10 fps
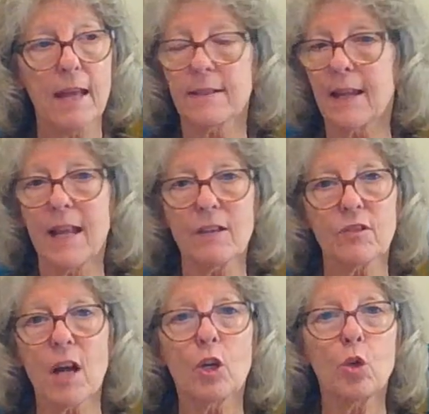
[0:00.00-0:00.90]
say,
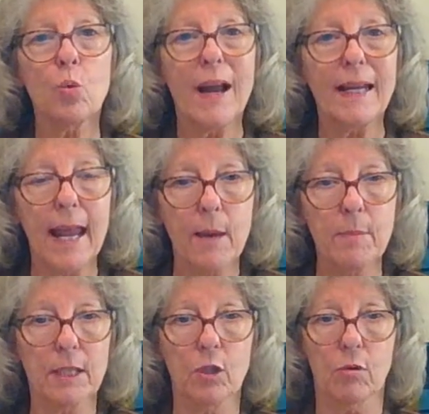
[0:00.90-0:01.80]
that's not who I
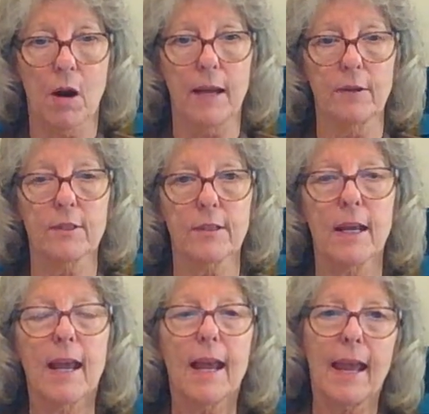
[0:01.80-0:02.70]
am in
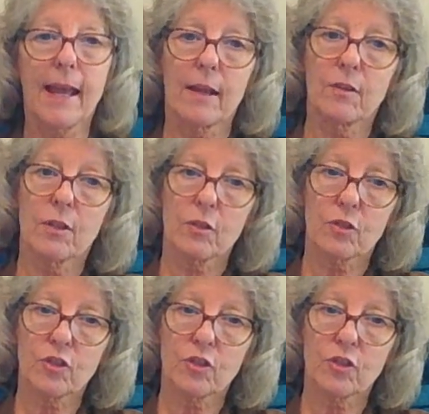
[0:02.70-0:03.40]
Christ, and